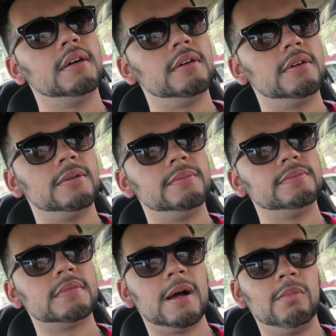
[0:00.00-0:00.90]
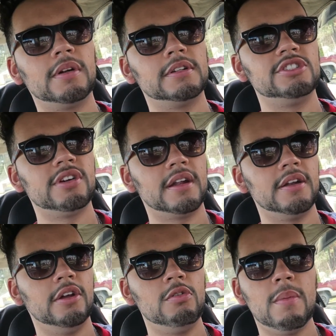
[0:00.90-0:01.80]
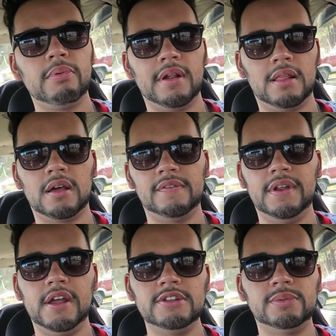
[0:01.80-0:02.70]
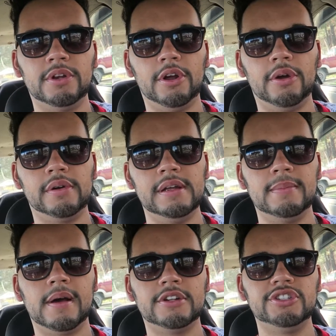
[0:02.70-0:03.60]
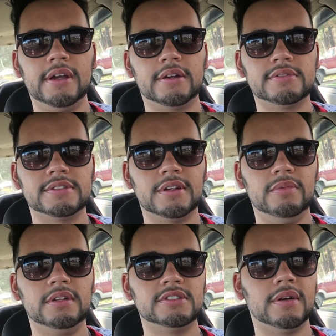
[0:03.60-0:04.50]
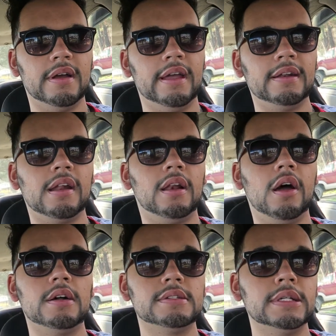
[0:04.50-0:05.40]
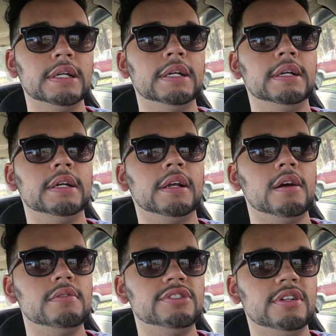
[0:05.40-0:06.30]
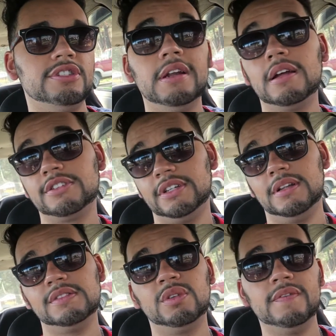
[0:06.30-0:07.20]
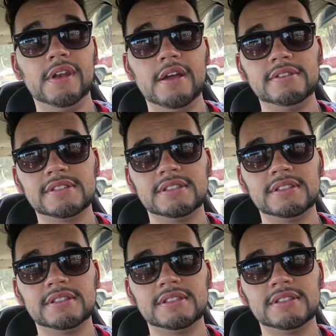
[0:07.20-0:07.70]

um, I'm wanting to try to incorporate a lot of videos with her in my channel so we can start hanging out a lot. Cause you know she she loves doing videos and